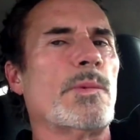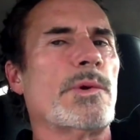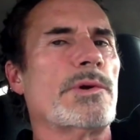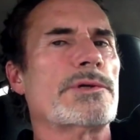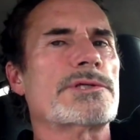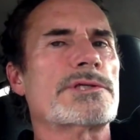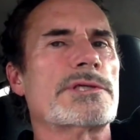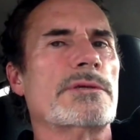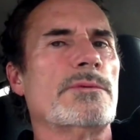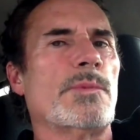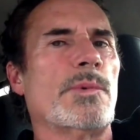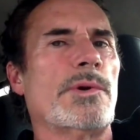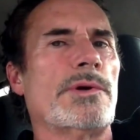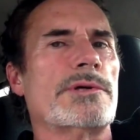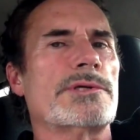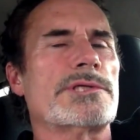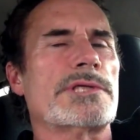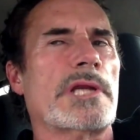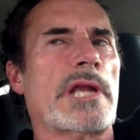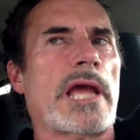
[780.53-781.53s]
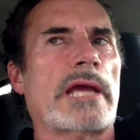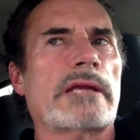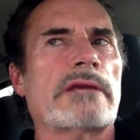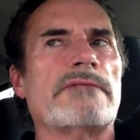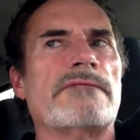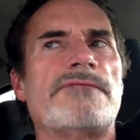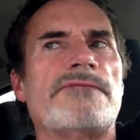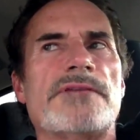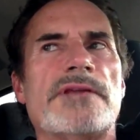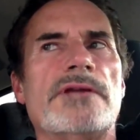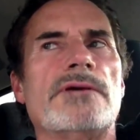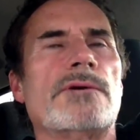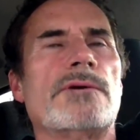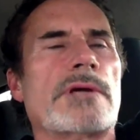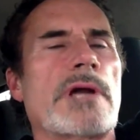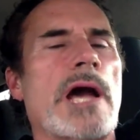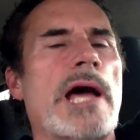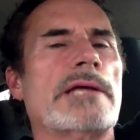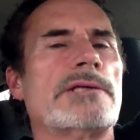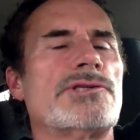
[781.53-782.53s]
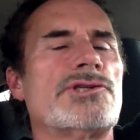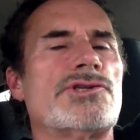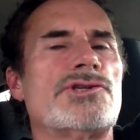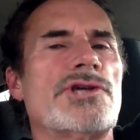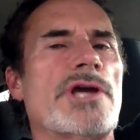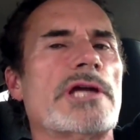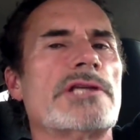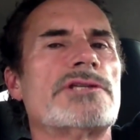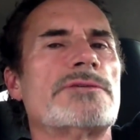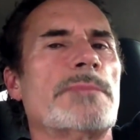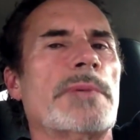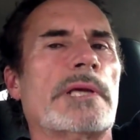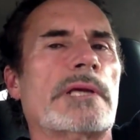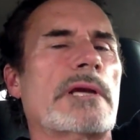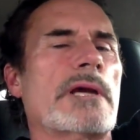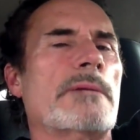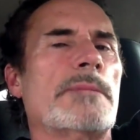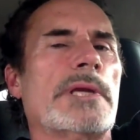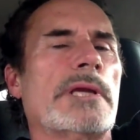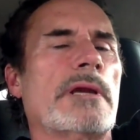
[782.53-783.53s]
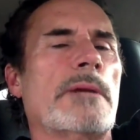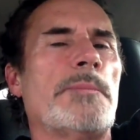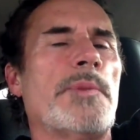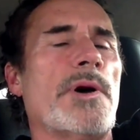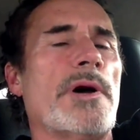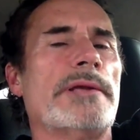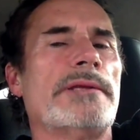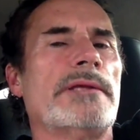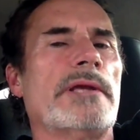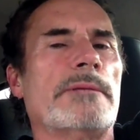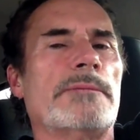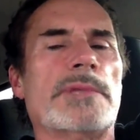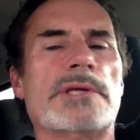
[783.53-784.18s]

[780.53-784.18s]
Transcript: worse and worse, and I can feel God's judgment coming upon them.